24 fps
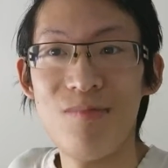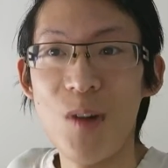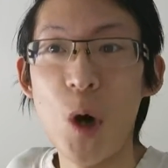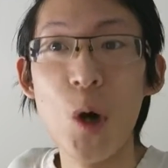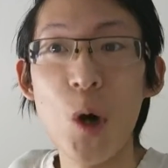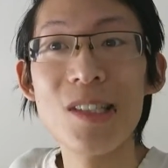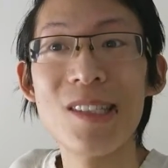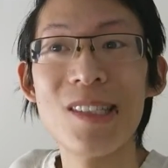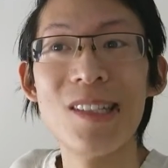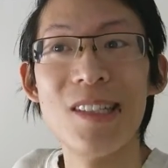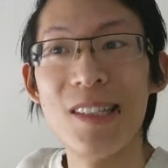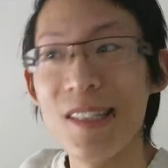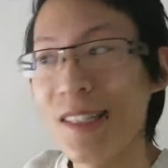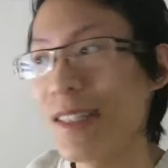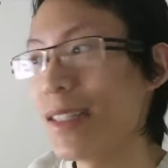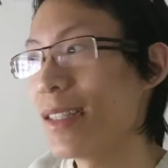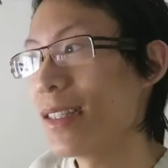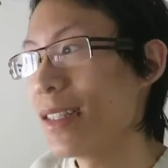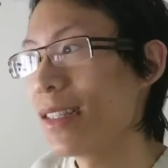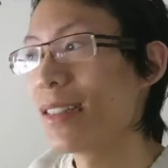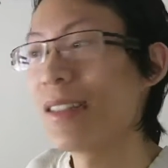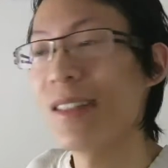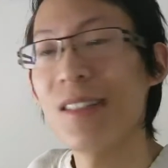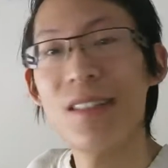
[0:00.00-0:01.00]

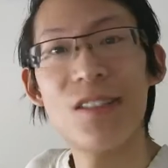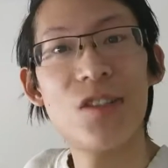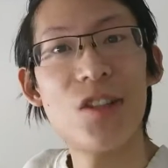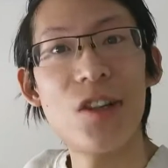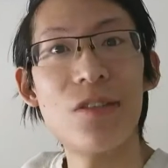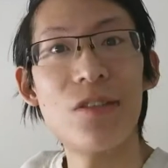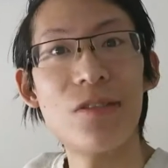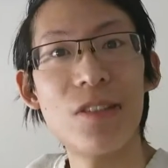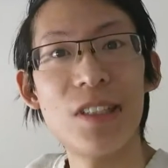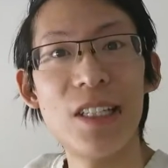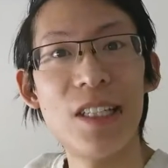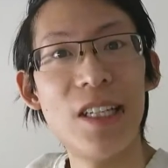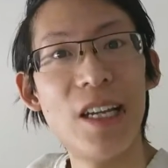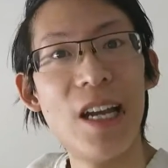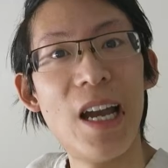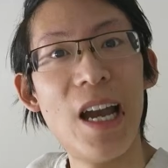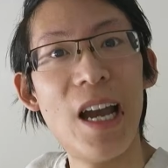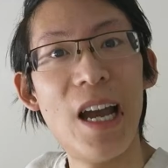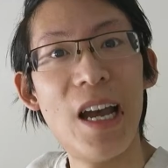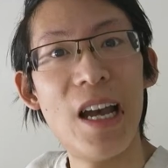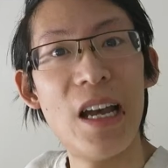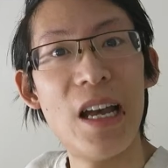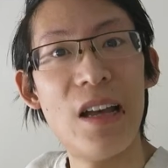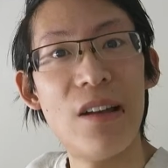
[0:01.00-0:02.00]
Aussies generally
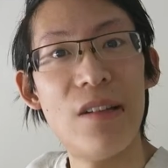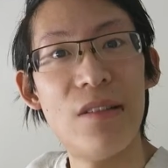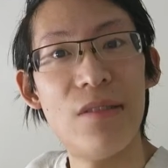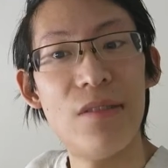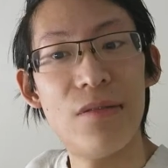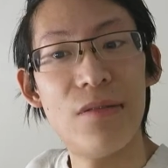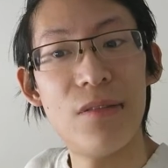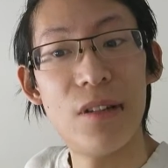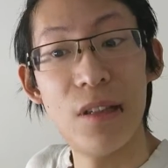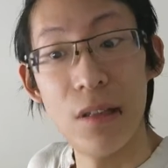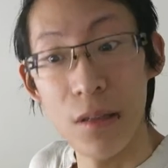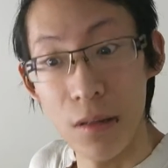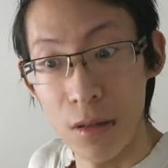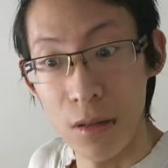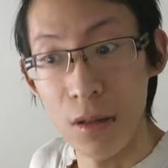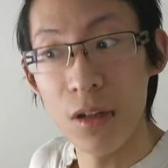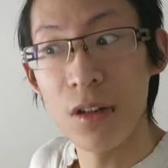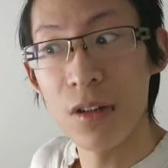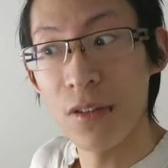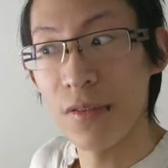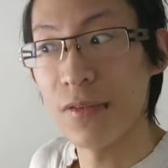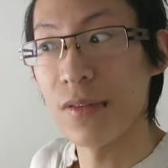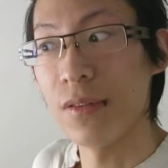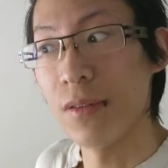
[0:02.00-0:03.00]
have, a
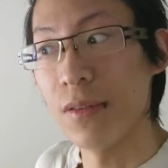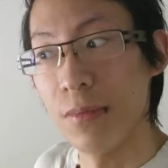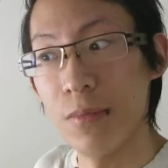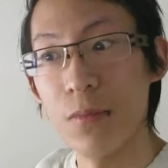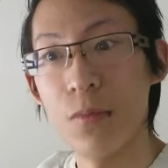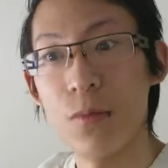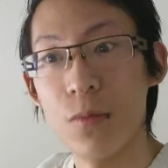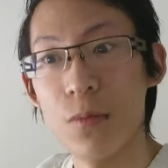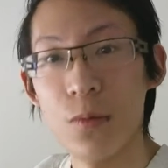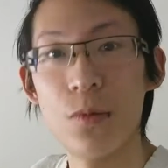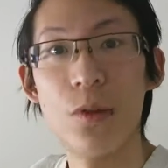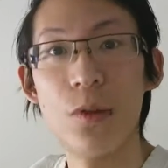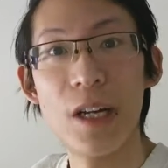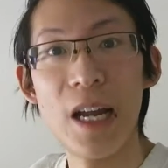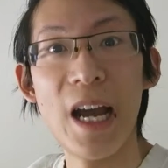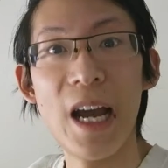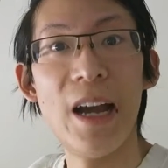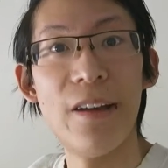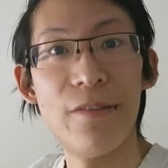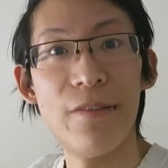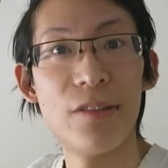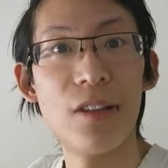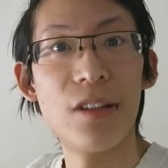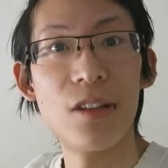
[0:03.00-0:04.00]
lot of them would
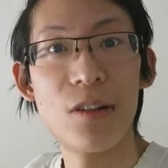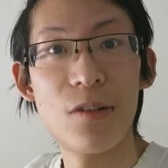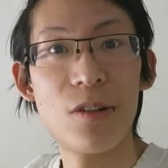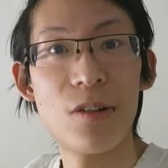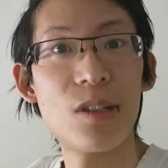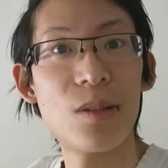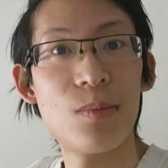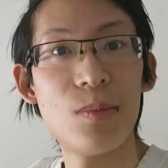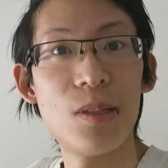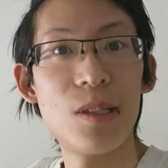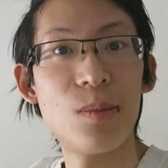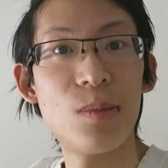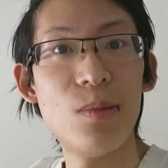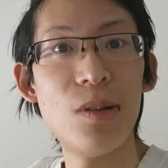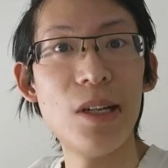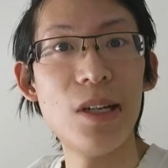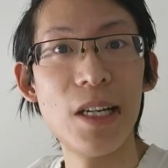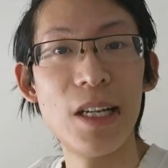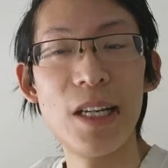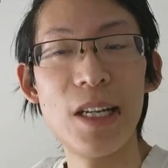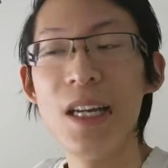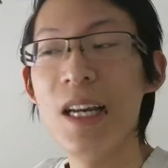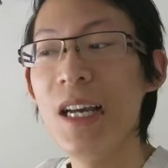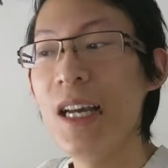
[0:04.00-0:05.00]
have the Christmas
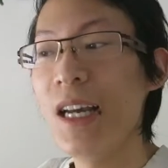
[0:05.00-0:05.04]
pudding,